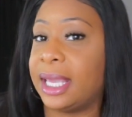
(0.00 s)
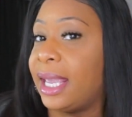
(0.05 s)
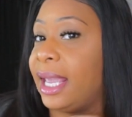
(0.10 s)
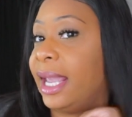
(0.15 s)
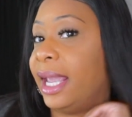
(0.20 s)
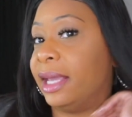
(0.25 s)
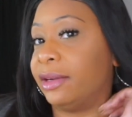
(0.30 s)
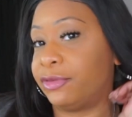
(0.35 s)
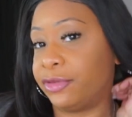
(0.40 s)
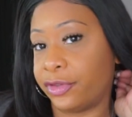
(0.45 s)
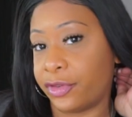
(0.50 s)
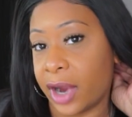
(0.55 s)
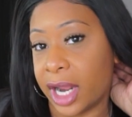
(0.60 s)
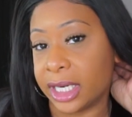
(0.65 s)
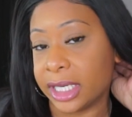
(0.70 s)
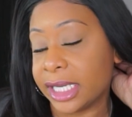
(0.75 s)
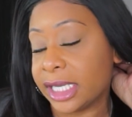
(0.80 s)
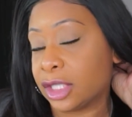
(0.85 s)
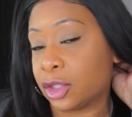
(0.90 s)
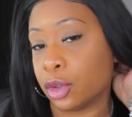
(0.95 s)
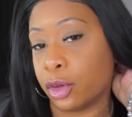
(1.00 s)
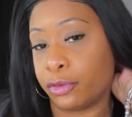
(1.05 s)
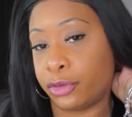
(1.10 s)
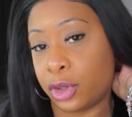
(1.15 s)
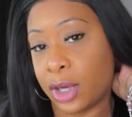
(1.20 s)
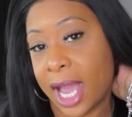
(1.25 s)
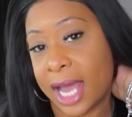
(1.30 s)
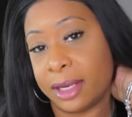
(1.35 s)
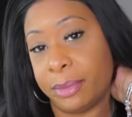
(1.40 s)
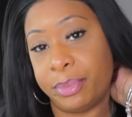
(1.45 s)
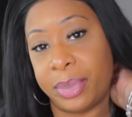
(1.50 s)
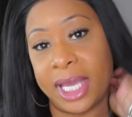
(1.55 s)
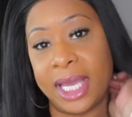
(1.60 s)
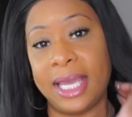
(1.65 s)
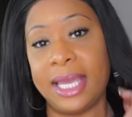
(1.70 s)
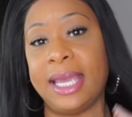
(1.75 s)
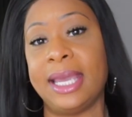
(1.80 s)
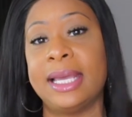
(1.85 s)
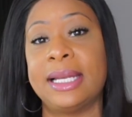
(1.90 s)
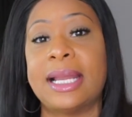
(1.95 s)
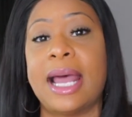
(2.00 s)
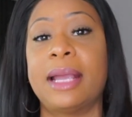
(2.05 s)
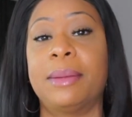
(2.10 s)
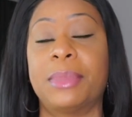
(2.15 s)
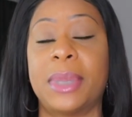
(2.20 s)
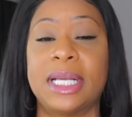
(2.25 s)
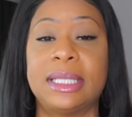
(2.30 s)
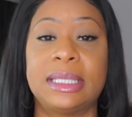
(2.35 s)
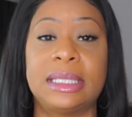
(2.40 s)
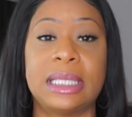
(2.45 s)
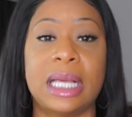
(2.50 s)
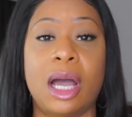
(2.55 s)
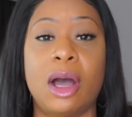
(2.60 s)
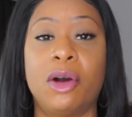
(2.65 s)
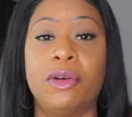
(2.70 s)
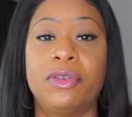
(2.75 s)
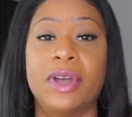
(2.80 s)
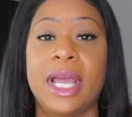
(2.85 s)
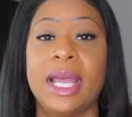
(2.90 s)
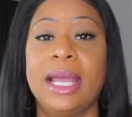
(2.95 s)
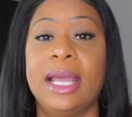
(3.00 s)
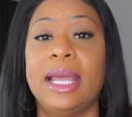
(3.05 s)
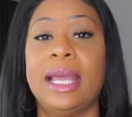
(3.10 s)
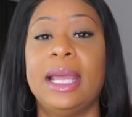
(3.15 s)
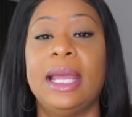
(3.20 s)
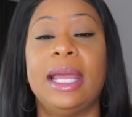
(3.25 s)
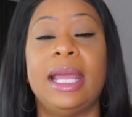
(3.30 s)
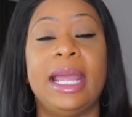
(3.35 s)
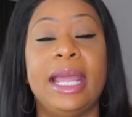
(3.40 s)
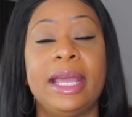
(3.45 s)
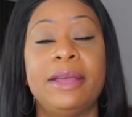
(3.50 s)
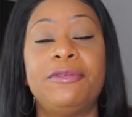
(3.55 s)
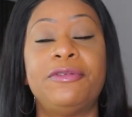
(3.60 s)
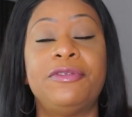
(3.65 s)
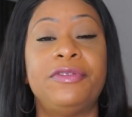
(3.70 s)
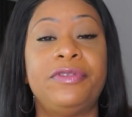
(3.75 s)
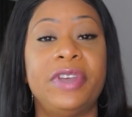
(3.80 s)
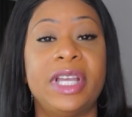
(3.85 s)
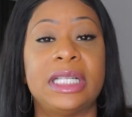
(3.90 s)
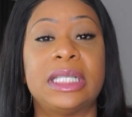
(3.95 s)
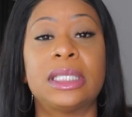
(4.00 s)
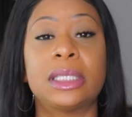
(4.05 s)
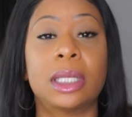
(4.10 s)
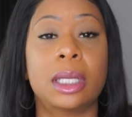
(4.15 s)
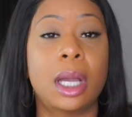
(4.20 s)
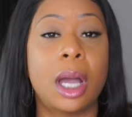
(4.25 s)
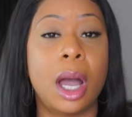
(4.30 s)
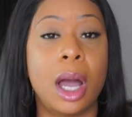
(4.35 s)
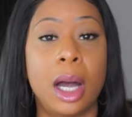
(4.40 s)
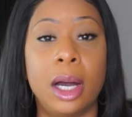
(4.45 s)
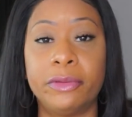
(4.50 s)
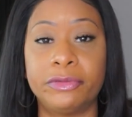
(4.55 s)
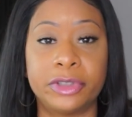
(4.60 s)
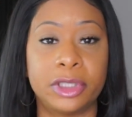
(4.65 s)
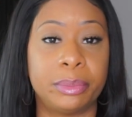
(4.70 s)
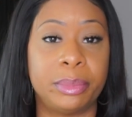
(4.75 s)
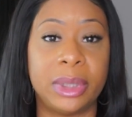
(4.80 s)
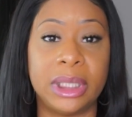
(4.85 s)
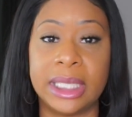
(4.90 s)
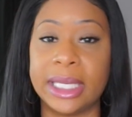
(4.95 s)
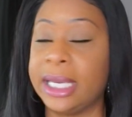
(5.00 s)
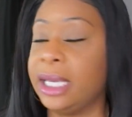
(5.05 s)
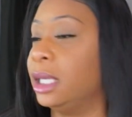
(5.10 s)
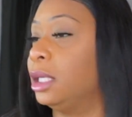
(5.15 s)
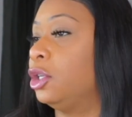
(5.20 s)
head friendly. So if you got a big head like myself, it fits comfortably.